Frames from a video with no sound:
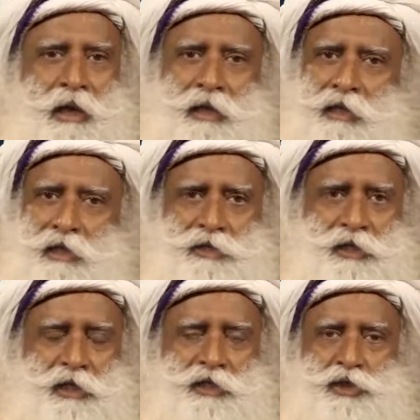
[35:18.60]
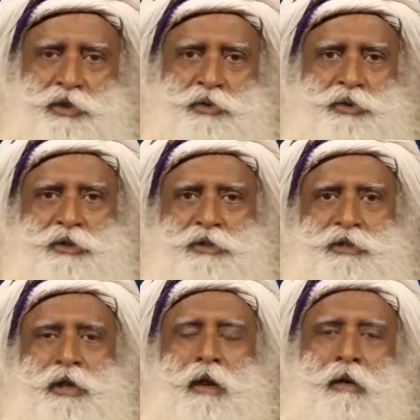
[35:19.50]
agricultural
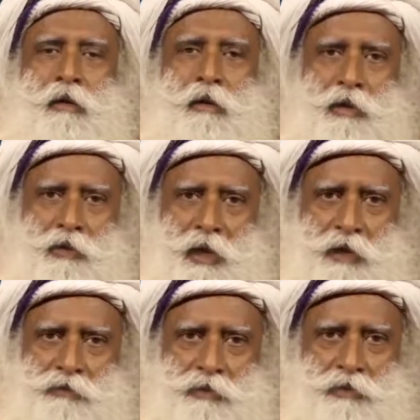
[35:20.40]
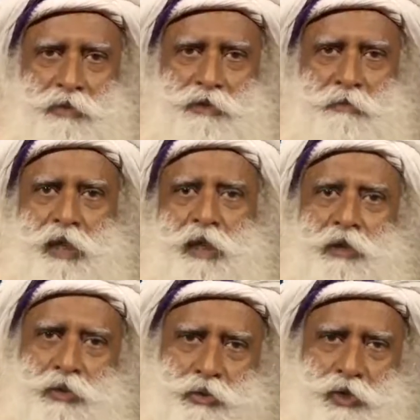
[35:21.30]
institutions. All you have to do is make
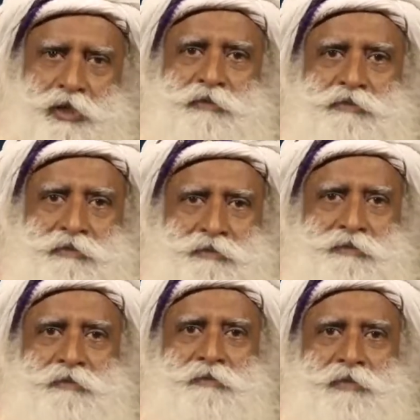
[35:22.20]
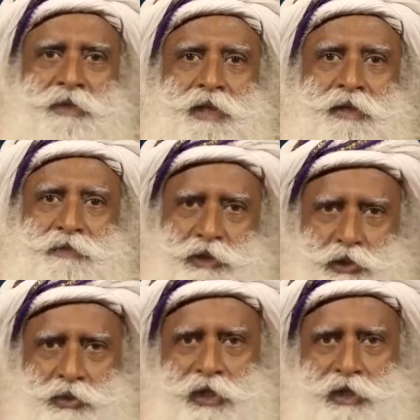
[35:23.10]
it lucrative. If it's
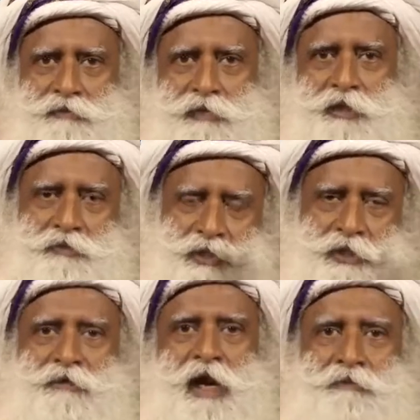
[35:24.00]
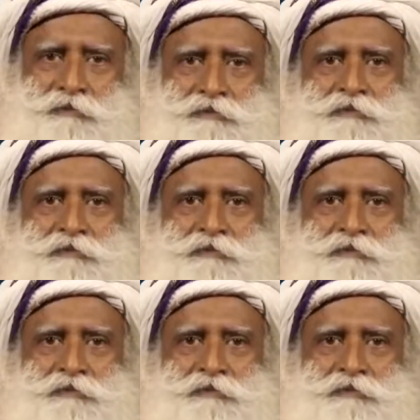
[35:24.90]
lucrative, it will survive.